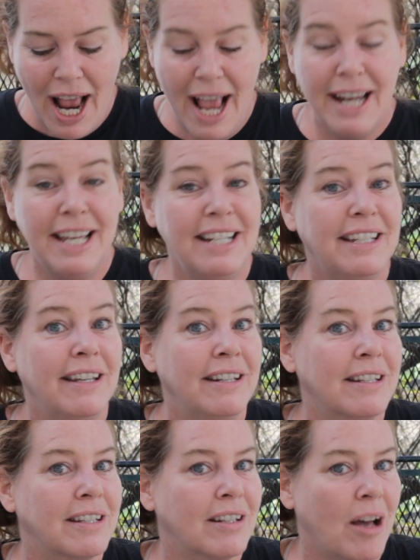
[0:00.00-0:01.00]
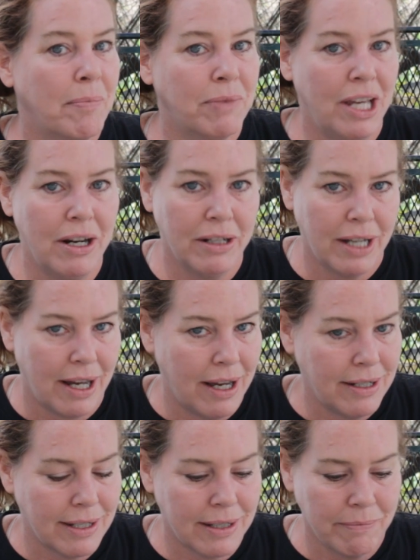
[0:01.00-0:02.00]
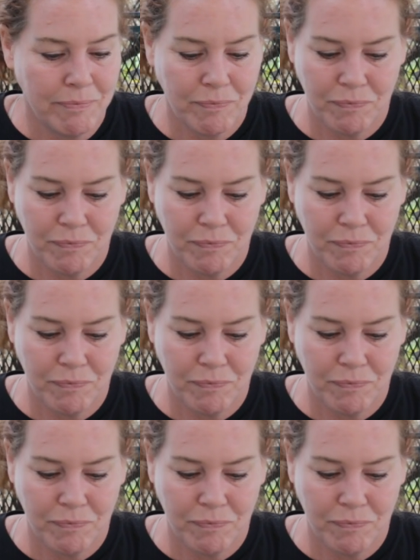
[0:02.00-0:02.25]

And it didn't stop there, guys.